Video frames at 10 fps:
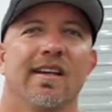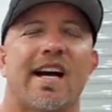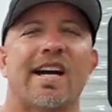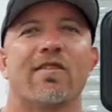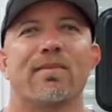
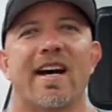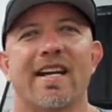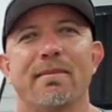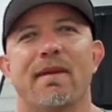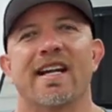Hi
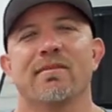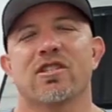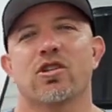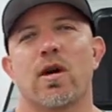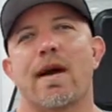everybody, my name
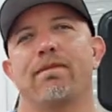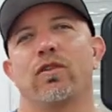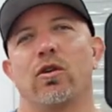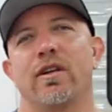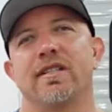is Joab
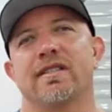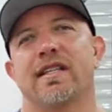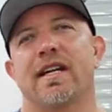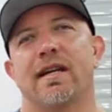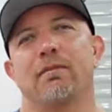Flores
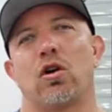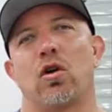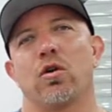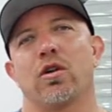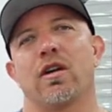and I am the
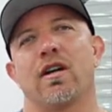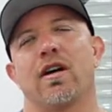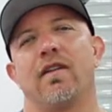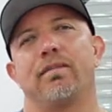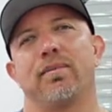owner
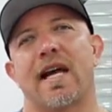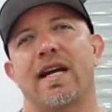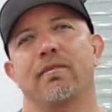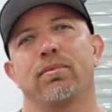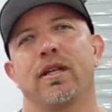of
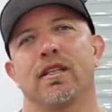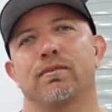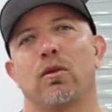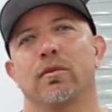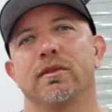Platinum
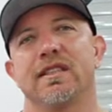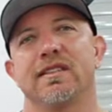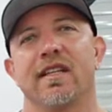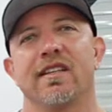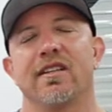Plus Mobile
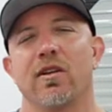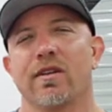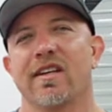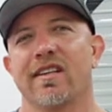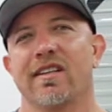Detailing
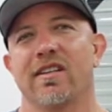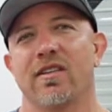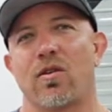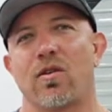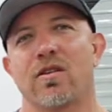located in
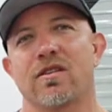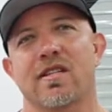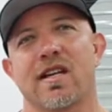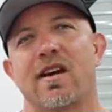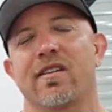Orange
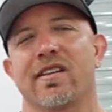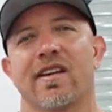County,